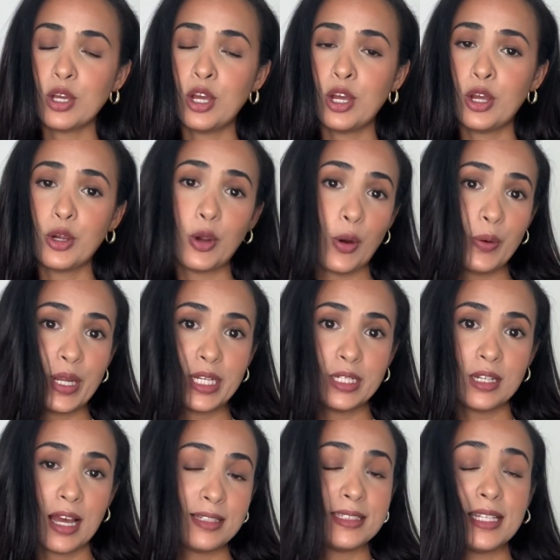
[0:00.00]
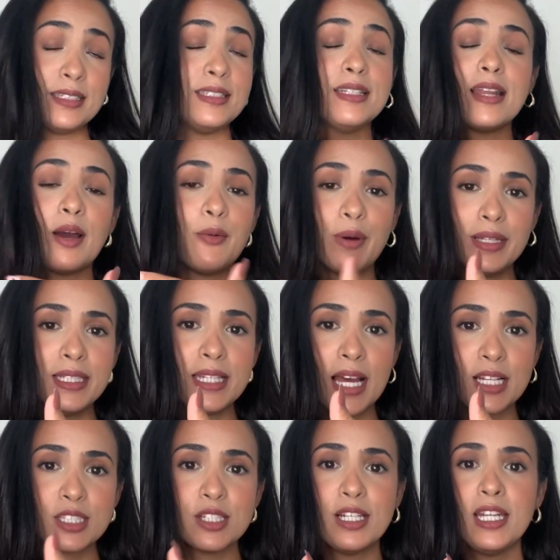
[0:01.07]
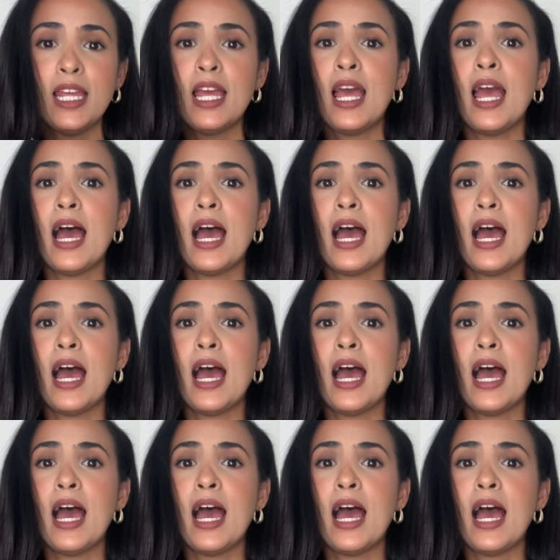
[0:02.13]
attending a wedding, actually,